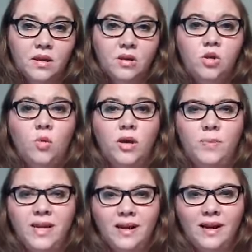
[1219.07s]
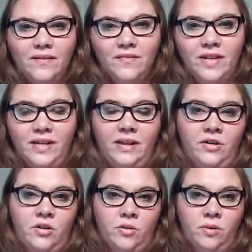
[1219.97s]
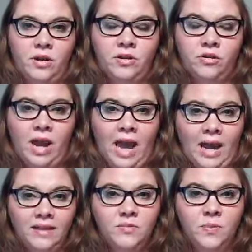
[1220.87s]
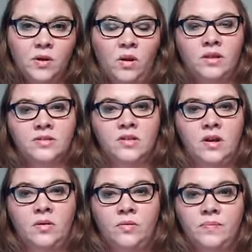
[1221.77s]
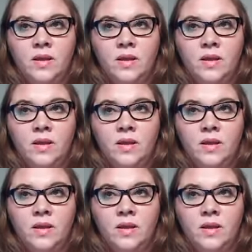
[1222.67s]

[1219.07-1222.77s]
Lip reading: You want to be confident in your ads, but also